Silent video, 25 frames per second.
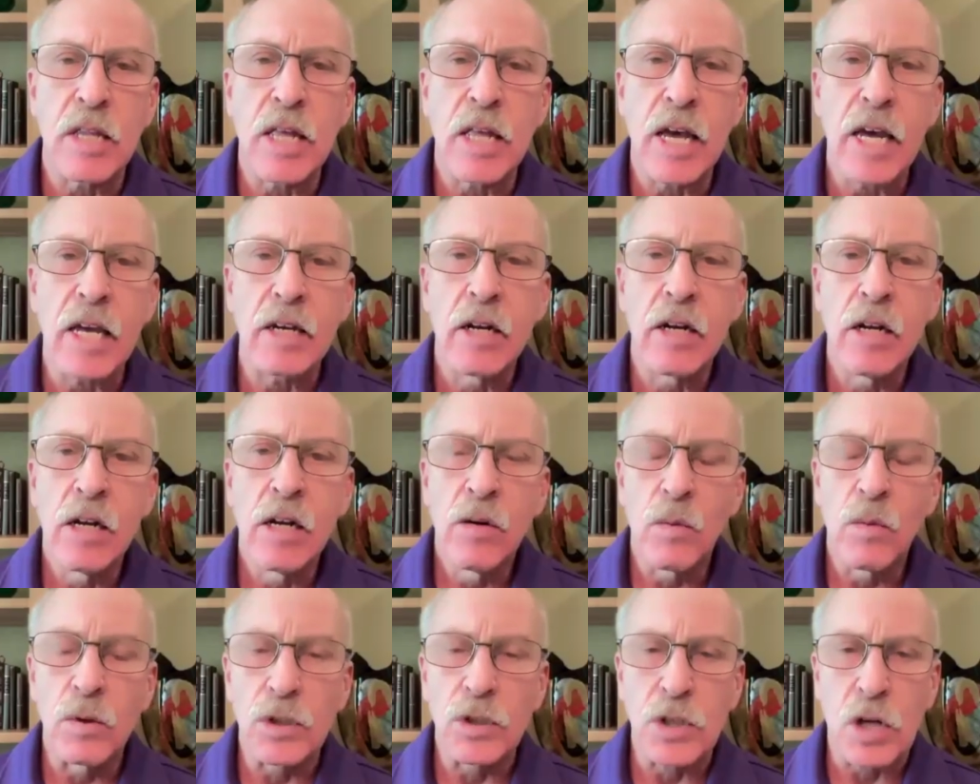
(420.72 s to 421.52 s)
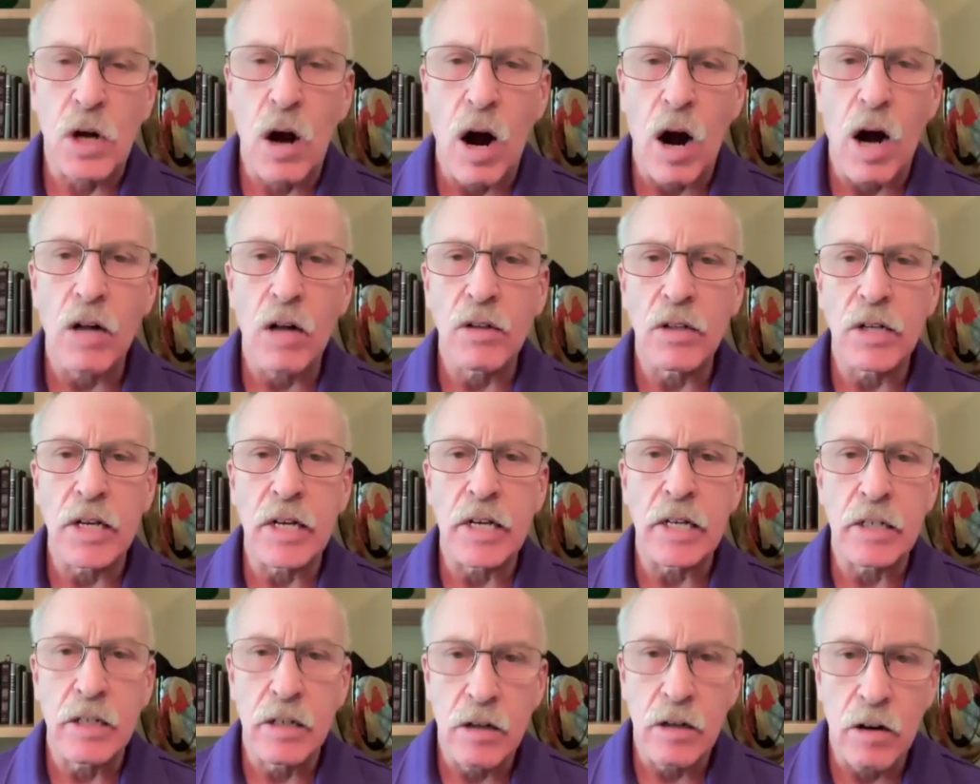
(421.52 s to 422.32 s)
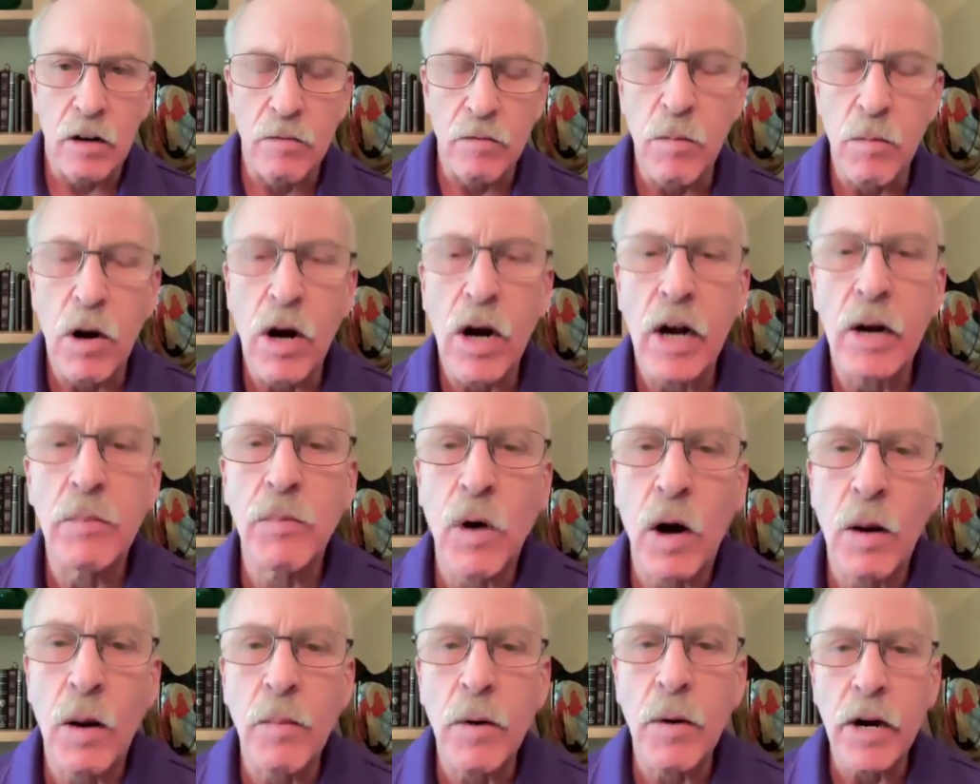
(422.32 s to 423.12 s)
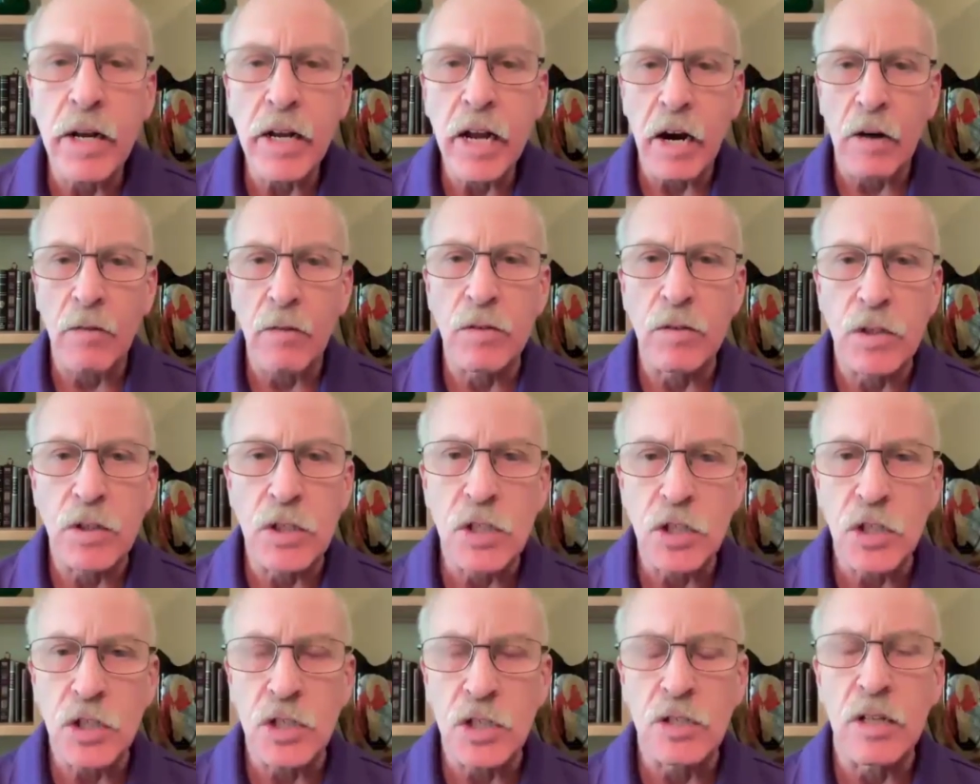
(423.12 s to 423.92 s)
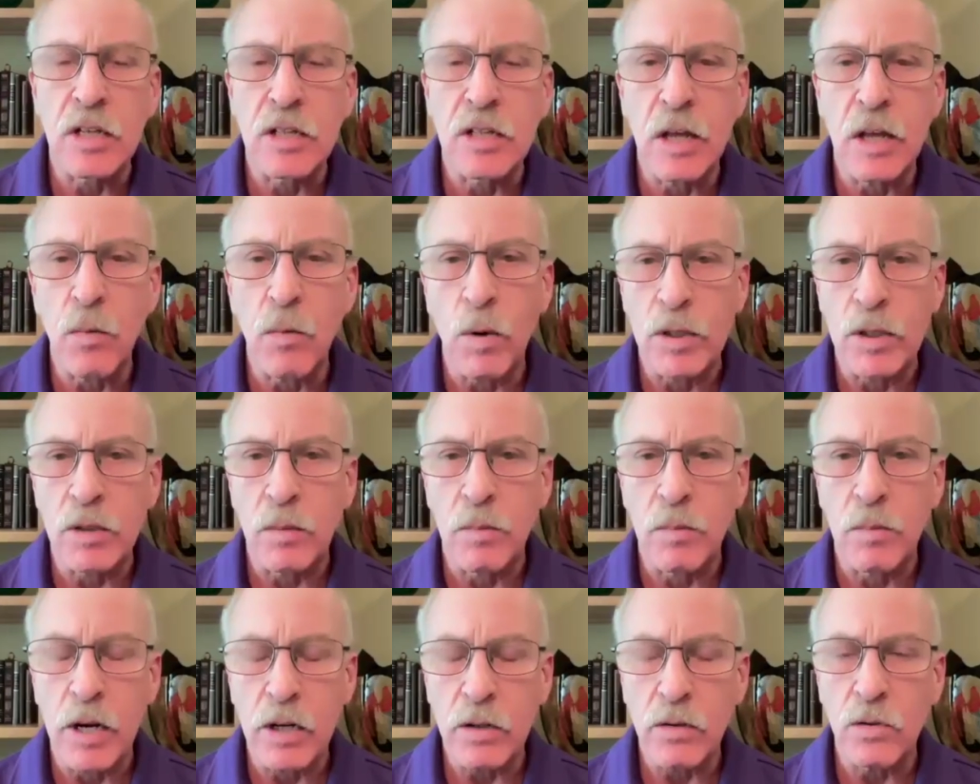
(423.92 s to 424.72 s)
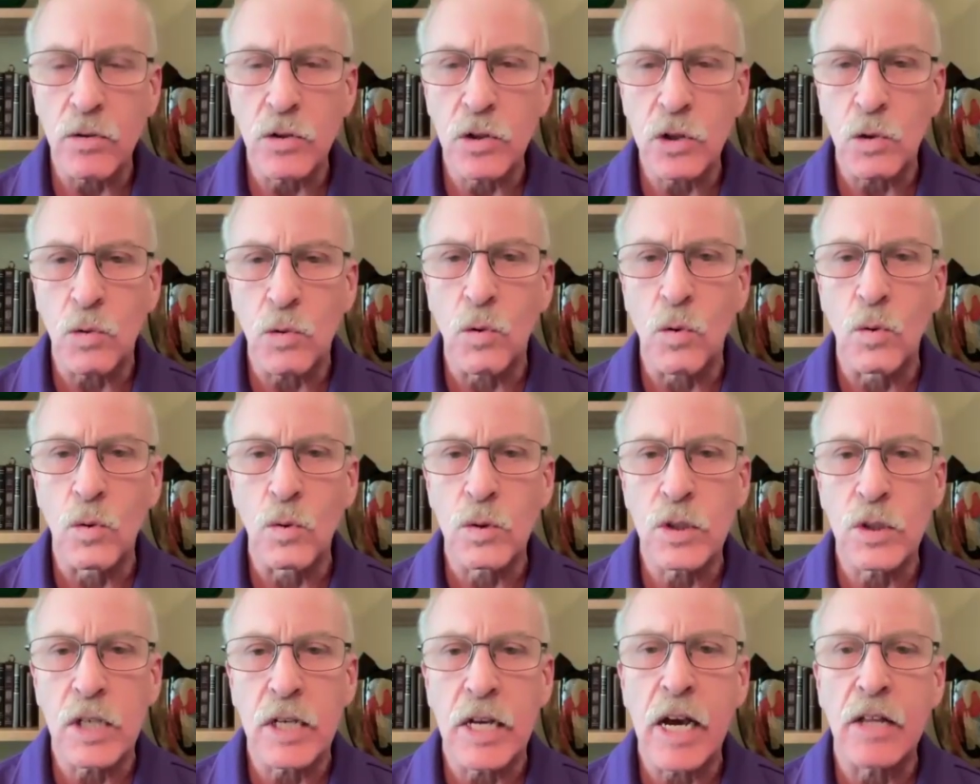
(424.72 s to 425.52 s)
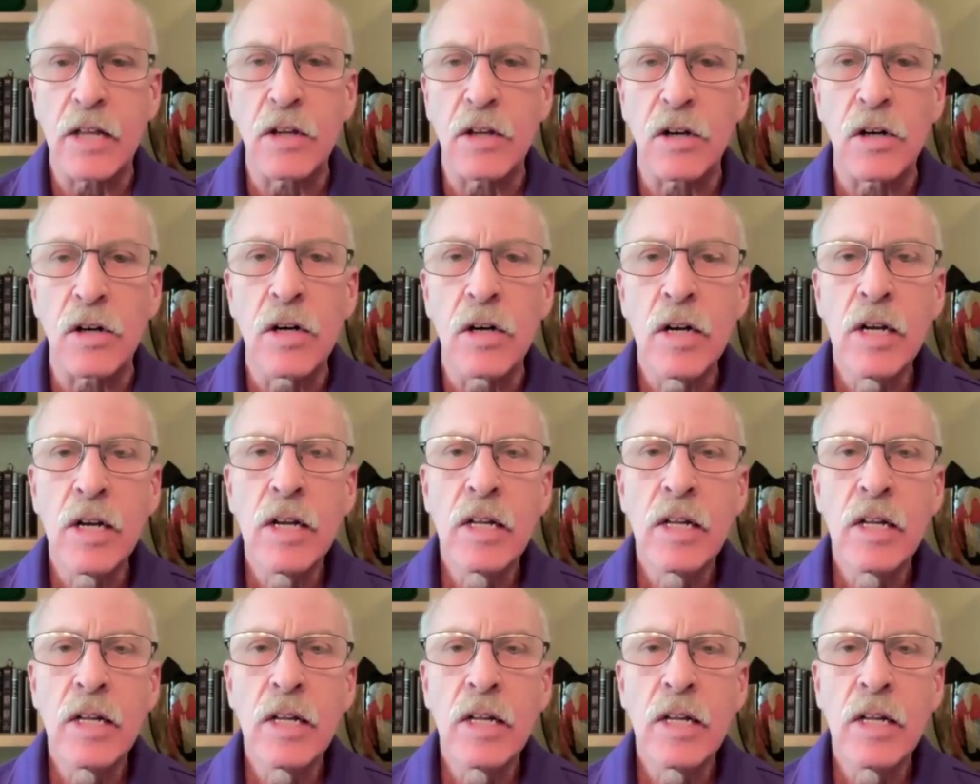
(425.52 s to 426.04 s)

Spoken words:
that was a colleague of my primary care physician that they went to medical school together.